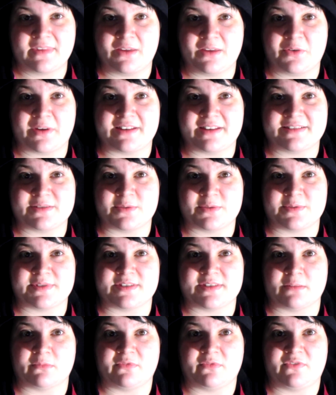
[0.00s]
Okay, so as
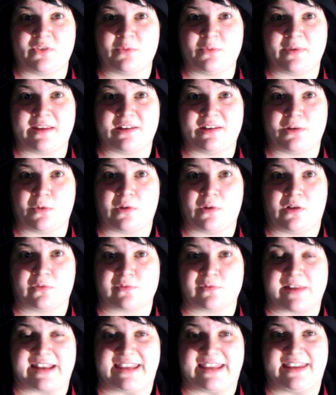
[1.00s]
some of you may know
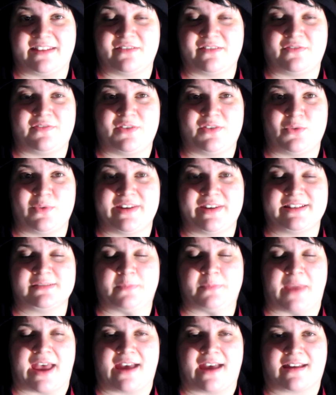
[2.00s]
already, a few weeks
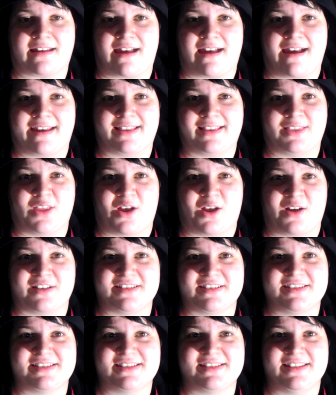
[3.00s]
back I
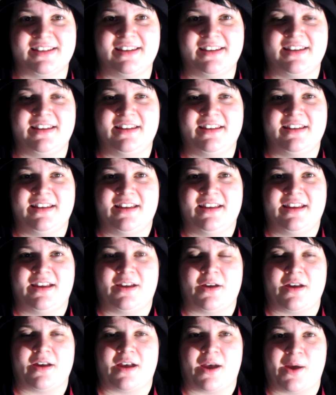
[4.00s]
lost
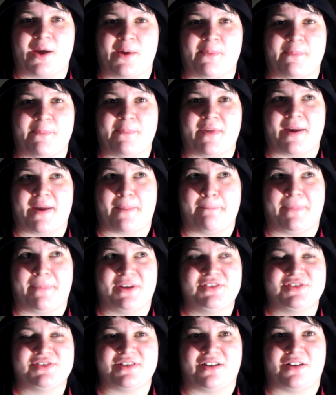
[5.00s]
a
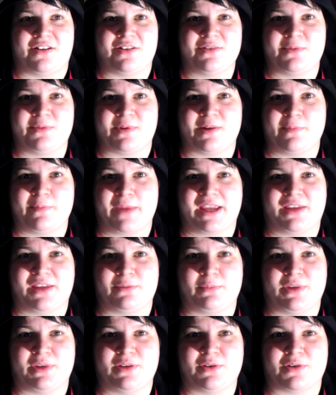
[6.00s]
bunch of hardware in my
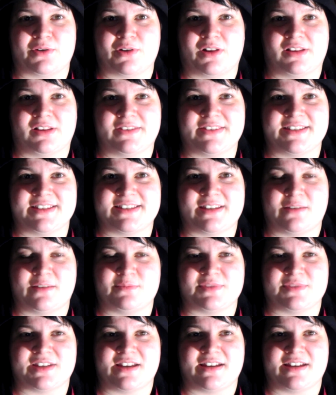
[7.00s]
computer all at the
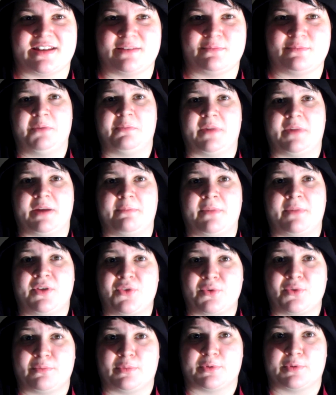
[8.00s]
same time. My
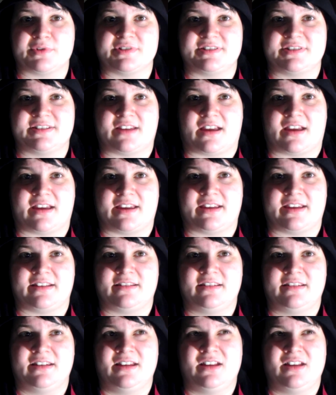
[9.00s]
motherboard
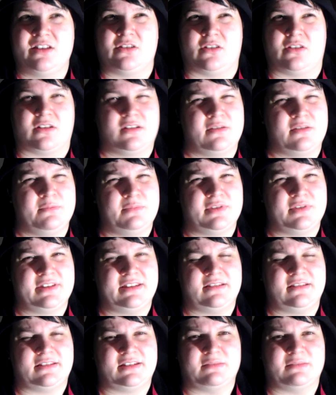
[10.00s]
died. Not
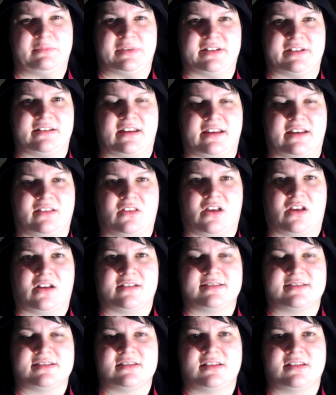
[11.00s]
completely, but I
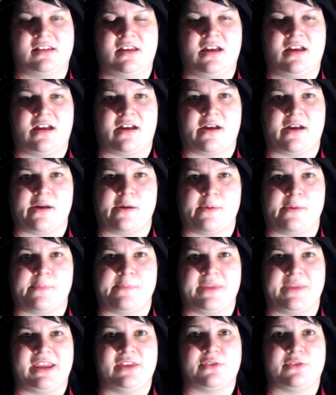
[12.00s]
lost
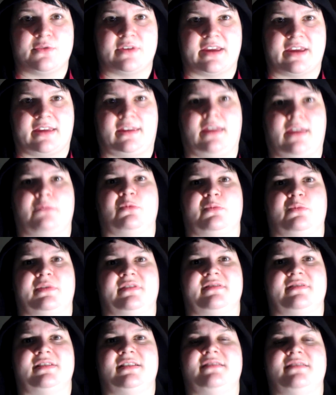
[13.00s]
Ethernet
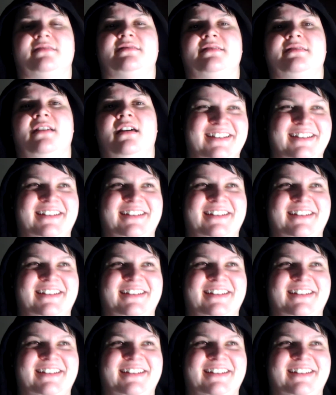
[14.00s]
capabilities.